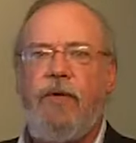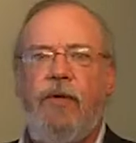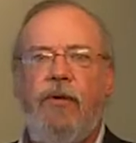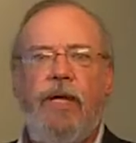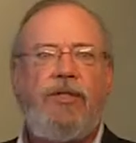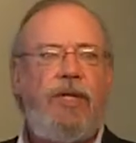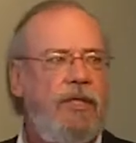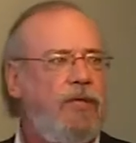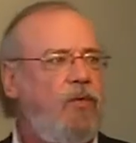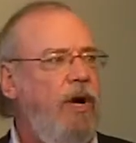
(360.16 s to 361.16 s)
view. And
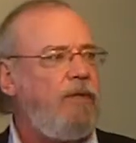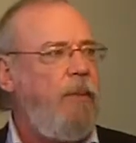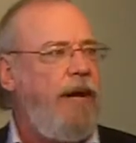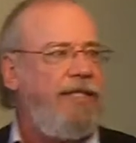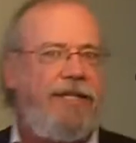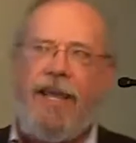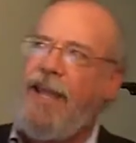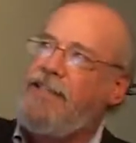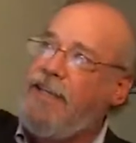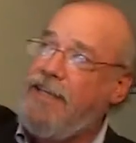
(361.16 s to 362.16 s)
Jesus walks by and says,
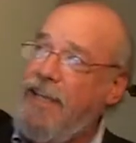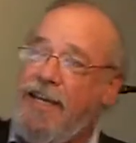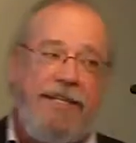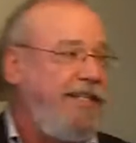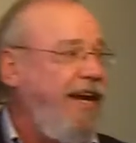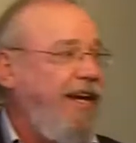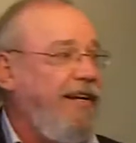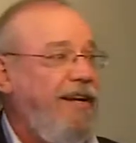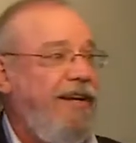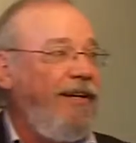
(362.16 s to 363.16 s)
hey, Zacchaeus,
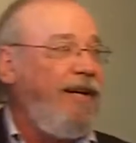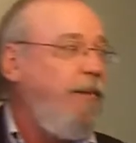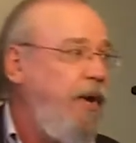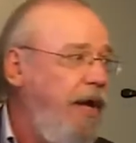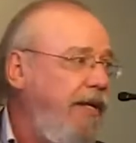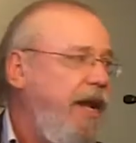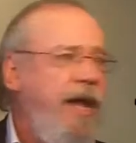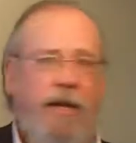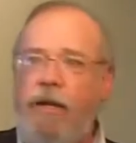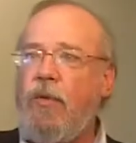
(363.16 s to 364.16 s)
hey, come on
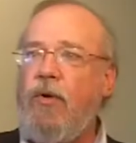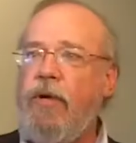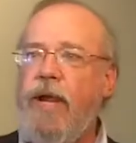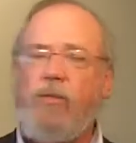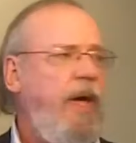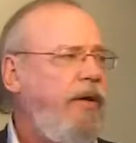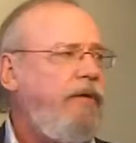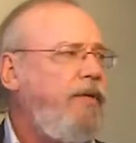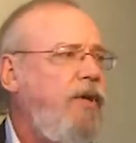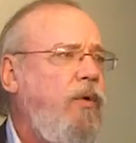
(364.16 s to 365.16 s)
down. I'm going to your house. Well, how do
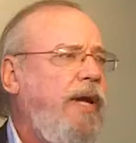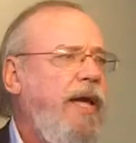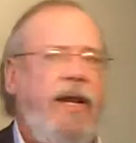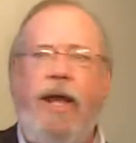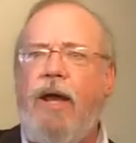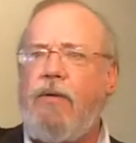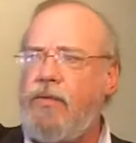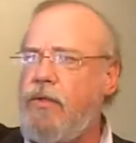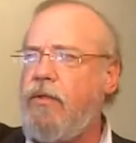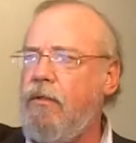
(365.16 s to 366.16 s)
you even know he had a
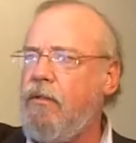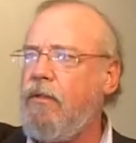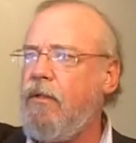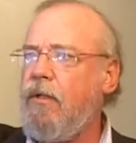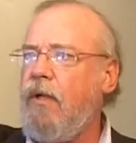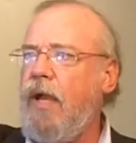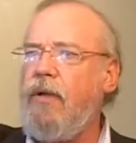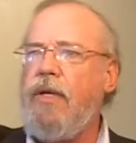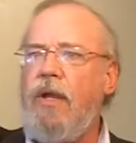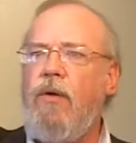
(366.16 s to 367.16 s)
house?
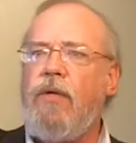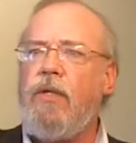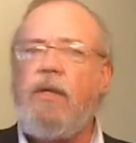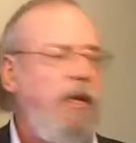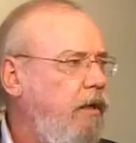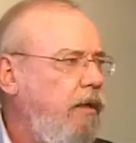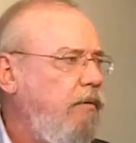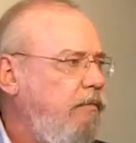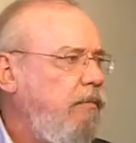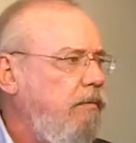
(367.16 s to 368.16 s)
How do you know he
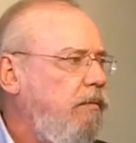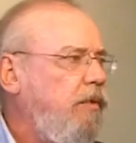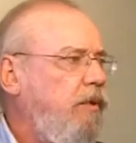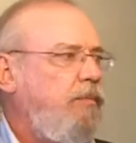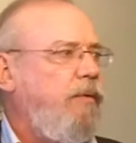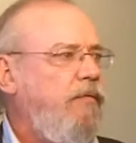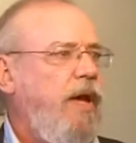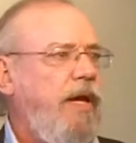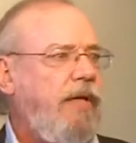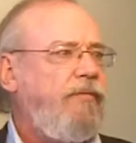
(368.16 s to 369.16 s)
could
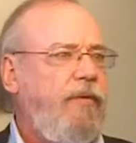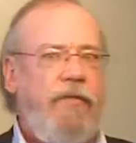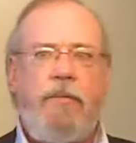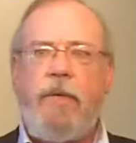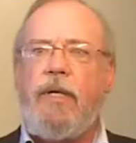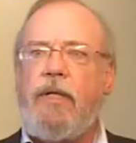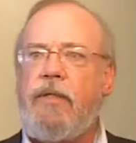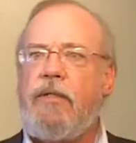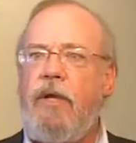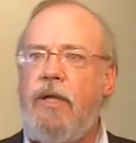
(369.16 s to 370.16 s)
provide for everybody
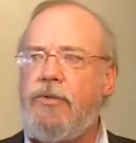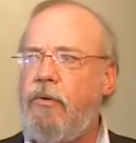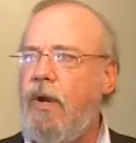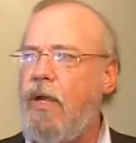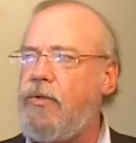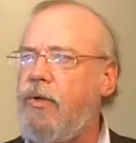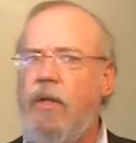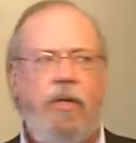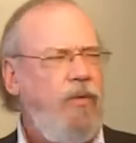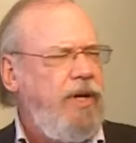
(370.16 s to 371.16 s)
in the entourage and
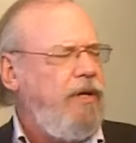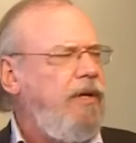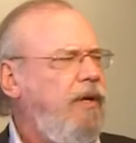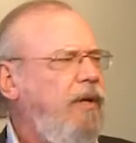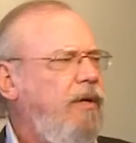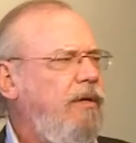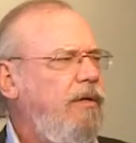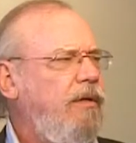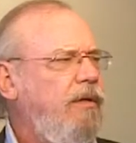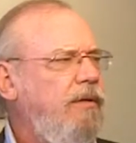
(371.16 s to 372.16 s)
all that? What?
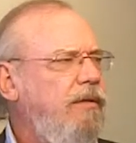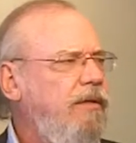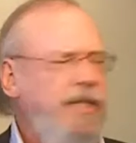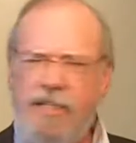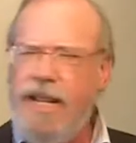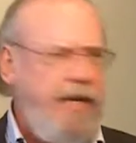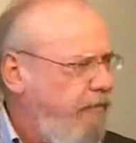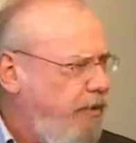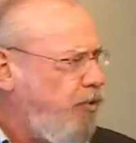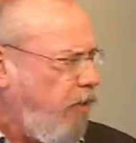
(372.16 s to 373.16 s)
Doesn't that
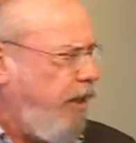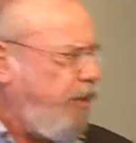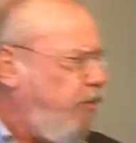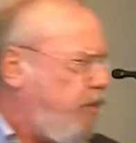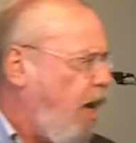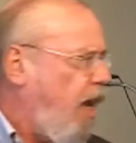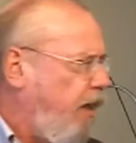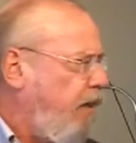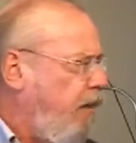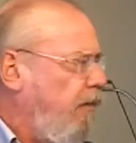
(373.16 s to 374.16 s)
ever strike you as
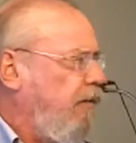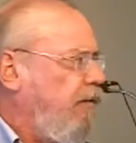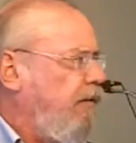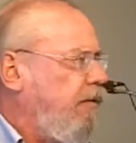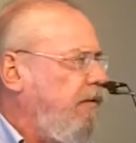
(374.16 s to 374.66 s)
odd?